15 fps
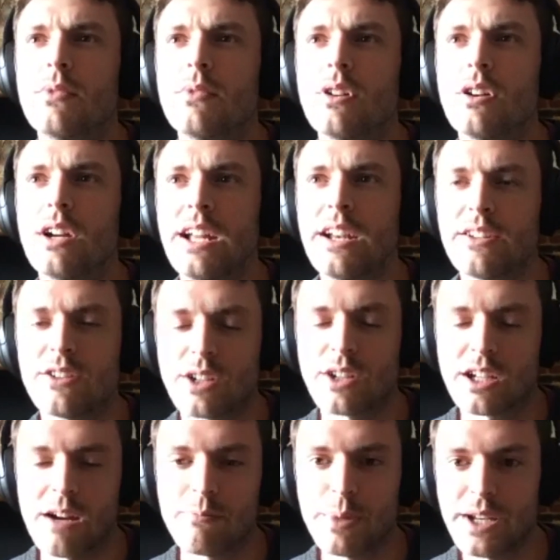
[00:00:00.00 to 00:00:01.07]
into a
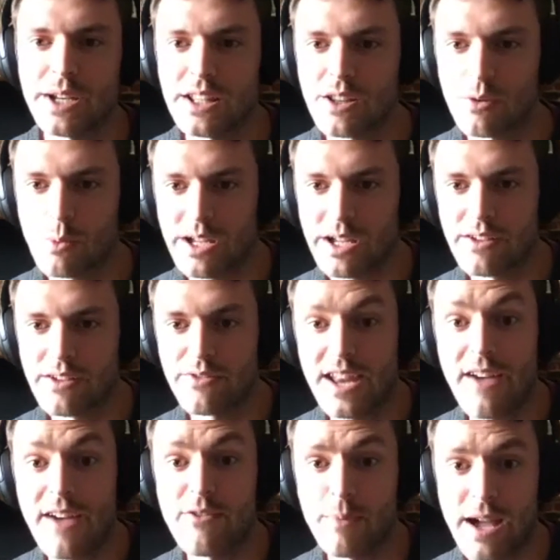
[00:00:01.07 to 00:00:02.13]
company that we've
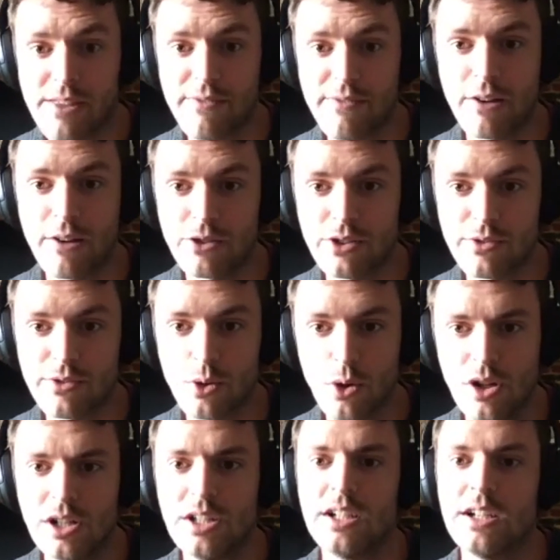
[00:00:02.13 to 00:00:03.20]
never met the founders for.
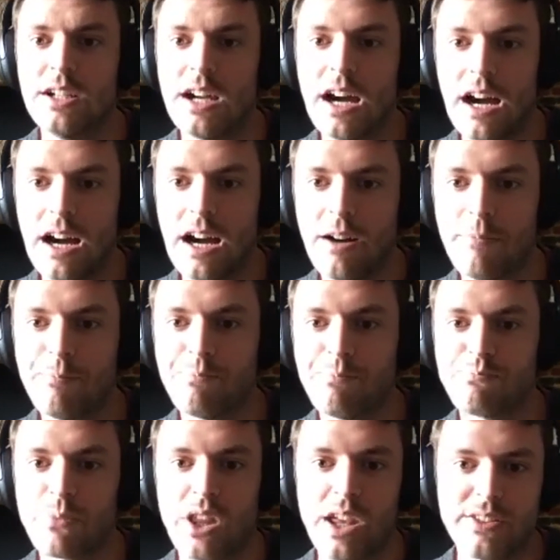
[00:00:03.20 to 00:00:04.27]

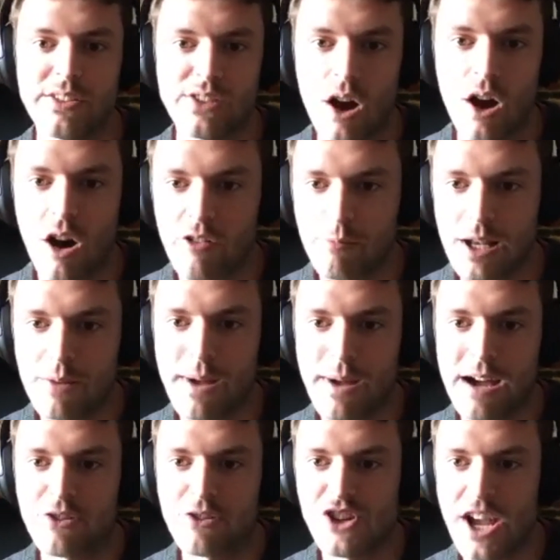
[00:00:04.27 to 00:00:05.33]
It's a
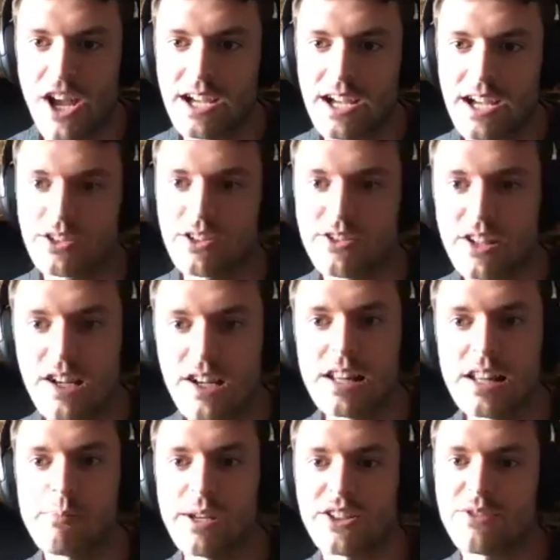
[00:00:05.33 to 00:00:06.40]
£500,000 check, so it's a little
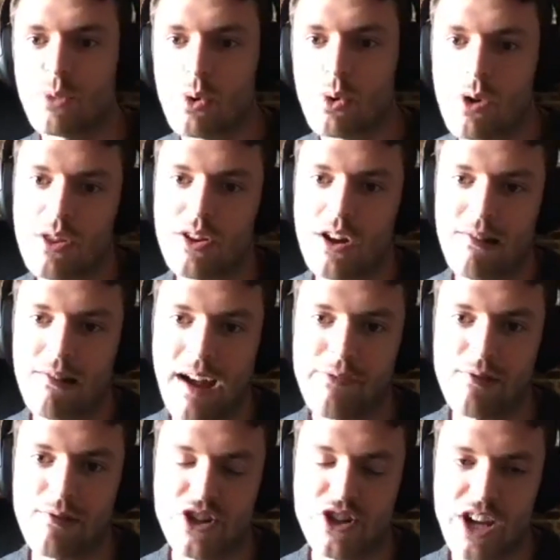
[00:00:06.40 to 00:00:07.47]
bit smaller than our
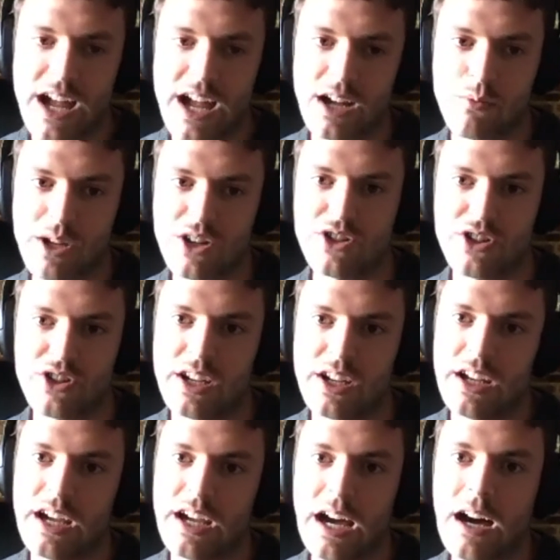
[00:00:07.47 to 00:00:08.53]
average check, which
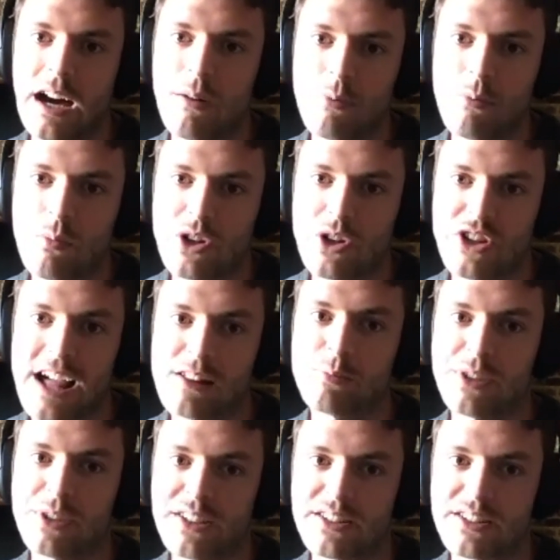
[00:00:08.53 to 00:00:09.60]

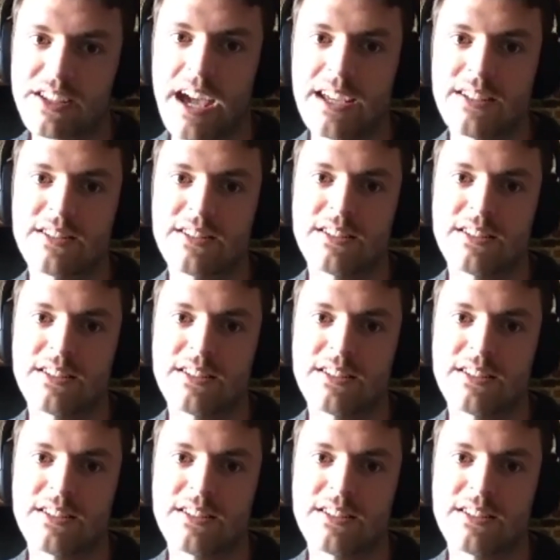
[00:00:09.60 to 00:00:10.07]
helped its case.